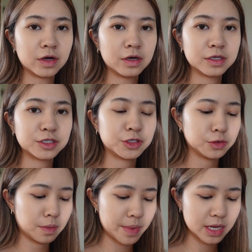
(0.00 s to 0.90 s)
on
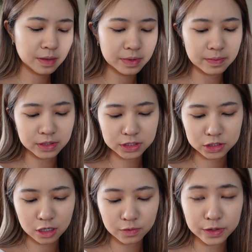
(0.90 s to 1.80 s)
to makeup, I'm gonna
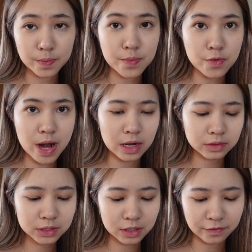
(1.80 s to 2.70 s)
start with
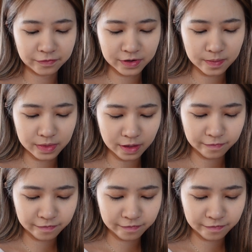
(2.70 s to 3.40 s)
brows. Gotta frame that